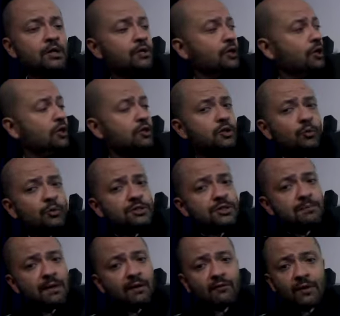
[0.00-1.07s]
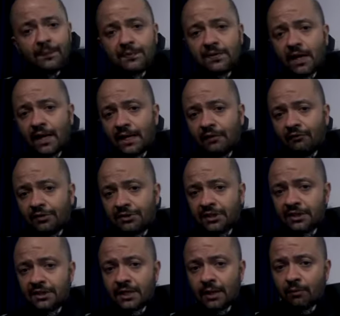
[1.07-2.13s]
You can also visit my website, which
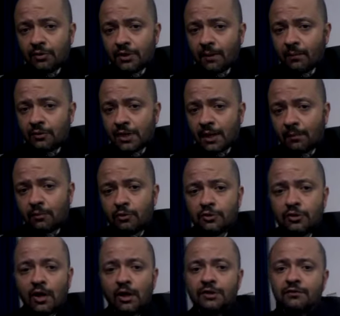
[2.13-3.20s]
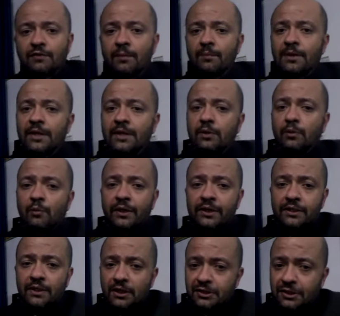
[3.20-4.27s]
is
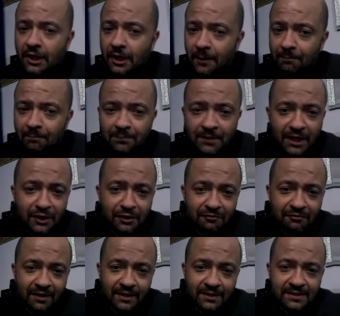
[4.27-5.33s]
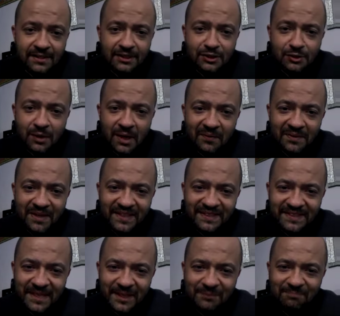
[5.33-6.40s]
www.ramneekwig.com. Thank you, friends, and do have a
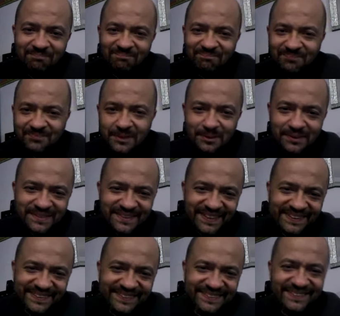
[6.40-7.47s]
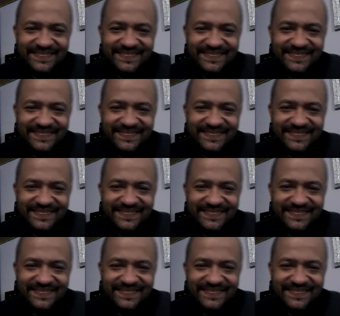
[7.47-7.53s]
nice day. Namaste.